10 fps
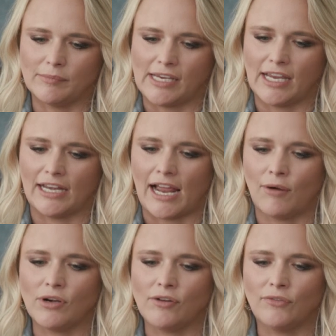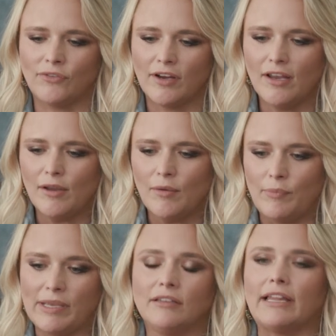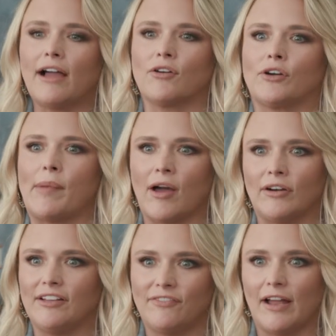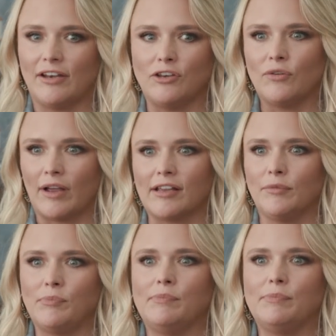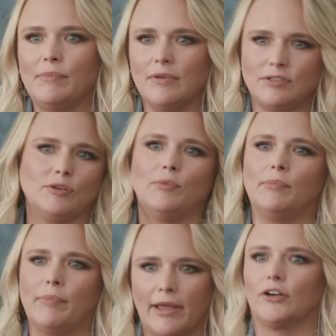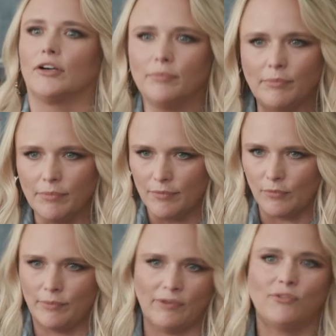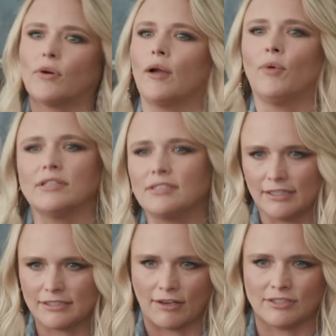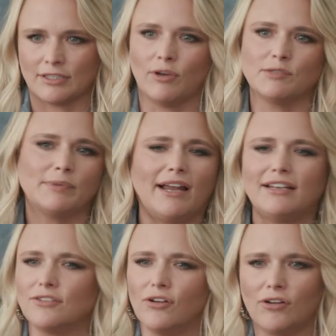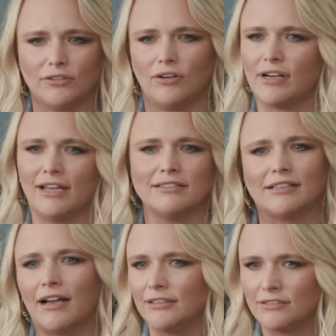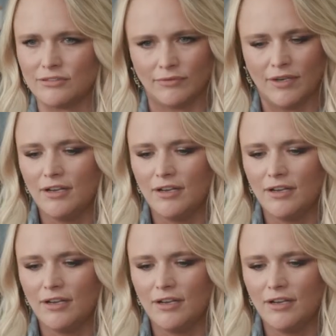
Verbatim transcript: to me, and I would have been louder about it if I knew I could do better before I was as loud as I was, but I had a song called All Kinds of Kinds